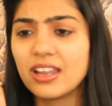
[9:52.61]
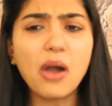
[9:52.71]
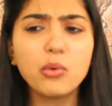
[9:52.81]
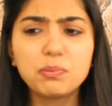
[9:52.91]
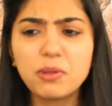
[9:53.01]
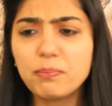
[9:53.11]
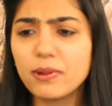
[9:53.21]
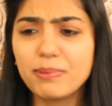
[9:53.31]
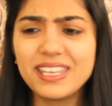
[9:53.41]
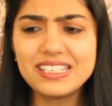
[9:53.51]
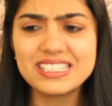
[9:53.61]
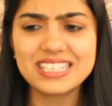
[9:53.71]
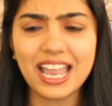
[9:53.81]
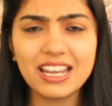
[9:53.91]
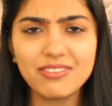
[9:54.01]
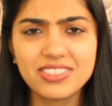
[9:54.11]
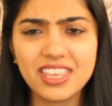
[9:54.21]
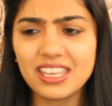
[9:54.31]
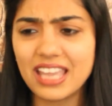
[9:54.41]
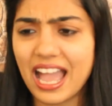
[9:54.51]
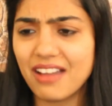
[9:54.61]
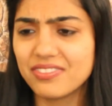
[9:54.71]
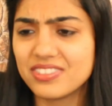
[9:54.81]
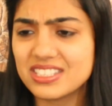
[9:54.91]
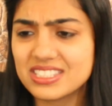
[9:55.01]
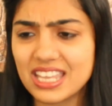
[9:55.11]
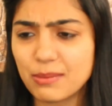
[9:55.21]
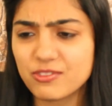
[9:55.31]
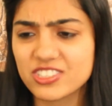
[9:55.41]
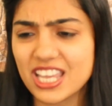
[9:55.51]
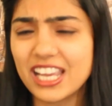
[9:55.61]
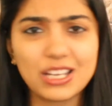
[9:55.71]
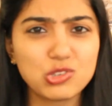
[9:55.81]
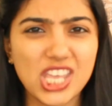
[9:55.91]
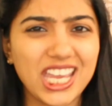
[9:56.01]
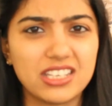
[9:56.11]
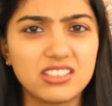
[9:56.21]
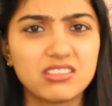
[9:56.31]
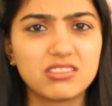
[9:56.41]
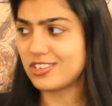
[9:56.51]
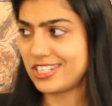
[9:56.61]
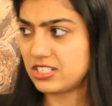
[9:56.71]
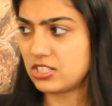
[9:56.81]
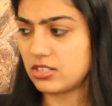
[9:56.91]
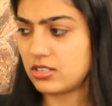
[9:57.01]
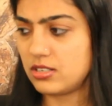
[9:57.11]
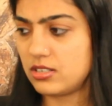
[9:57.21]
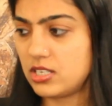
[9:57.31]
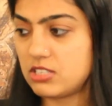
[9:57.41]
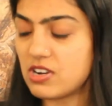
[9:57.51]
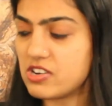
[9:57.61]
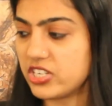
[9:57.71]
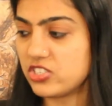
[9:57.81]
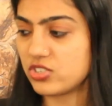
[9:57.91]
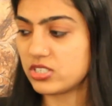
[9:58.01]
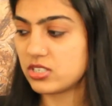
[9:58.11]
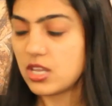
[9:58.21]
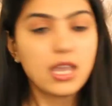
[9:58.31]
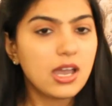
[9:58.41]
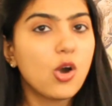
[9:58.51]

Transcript: How would people be inside if they have this type of a sign outside? Do not enter. It's very dangerous.